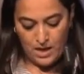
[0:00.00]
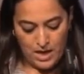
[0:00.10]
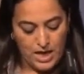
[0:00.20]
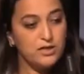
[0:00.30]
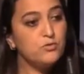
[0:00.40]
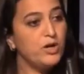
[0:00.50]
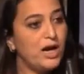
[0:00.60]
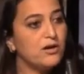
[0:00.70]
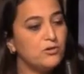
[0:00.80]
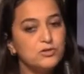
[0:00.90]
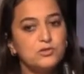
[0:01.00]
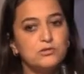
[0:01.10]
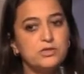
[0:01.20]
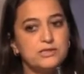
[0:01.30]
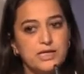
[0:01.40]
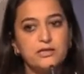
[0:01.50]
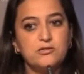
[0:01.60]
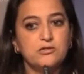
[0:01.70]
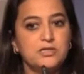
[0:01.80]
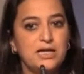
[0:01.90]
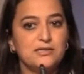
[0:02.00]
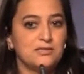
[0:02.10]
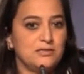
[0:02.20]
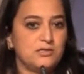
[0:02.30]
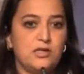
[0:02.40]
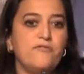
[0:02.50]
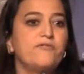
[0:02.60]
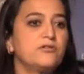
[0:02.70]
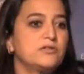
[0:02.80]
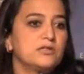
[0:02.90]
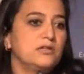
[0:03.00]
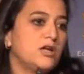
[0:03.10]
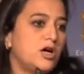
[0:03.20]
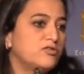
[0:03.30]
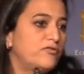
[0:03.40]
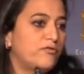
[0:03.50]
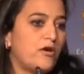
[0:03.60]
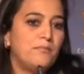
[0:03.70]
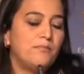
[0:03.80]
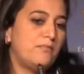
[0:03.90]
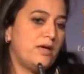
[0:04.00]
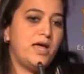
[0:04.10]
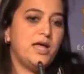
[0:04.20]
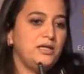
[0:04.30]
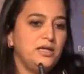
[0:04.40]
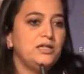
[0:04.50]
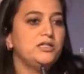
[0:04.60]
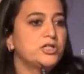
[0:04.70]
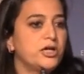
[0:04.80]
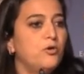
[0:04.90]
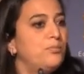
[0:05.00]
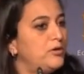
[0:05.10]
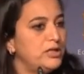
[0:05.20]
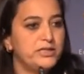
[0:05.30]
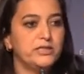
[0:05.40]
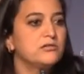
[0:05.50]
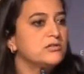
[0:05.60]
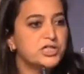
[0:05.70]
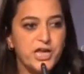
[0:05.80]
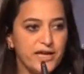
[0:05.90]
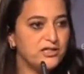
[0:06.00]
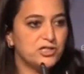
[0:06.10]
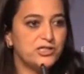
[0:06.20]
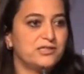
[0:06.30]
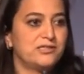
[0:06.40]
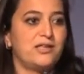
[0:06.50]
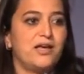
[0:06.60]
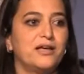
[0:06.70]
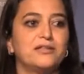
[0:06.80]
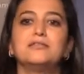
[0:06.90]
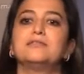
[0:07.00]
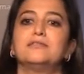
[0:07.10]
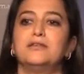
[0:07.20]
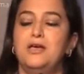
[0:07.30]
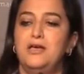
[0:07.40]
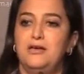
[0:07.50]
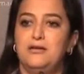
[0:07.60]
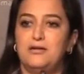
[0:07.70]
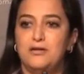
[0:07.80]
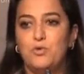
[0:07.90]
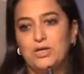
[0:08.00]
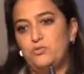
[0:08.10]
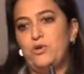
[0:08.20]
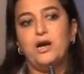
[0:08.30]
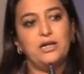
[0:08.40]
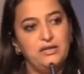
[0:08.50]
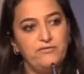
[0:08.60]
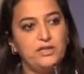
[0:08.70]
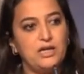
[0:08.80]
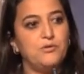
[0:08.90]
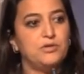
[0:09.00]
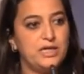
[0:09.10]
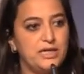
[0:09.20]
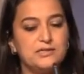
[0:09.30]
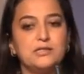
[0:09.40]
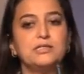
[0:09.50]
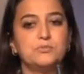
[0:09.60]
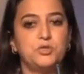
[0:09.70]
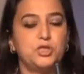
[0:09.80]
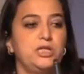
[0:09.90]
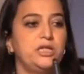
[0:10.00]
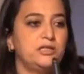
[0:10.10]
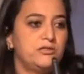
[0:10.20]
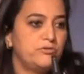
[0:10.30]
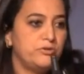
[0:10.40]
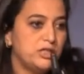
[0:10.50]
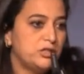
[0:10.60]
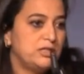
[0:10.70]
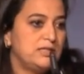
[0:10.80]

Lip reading: And we are also a sector that suffers a lot from any geopolitical changes, and what we are living nowadays, especially in the region,